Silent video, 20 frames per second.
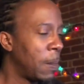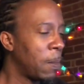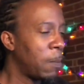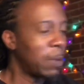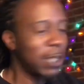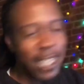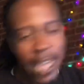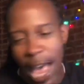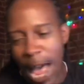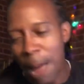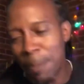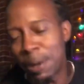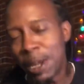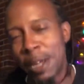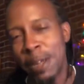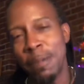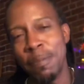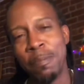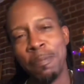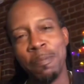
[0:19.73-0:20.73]
What's
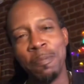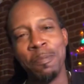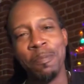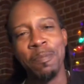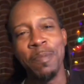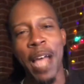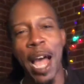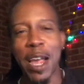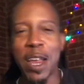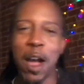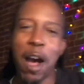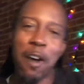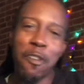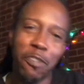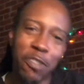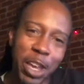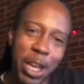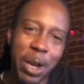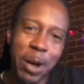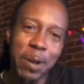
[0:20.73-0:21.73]
happening? How y'all
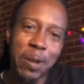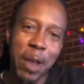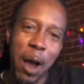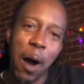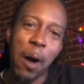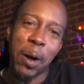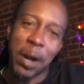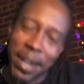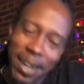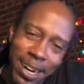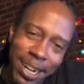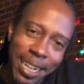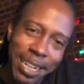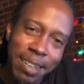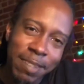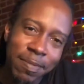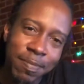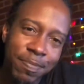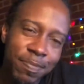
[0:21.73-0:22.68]
feel? Y'all good?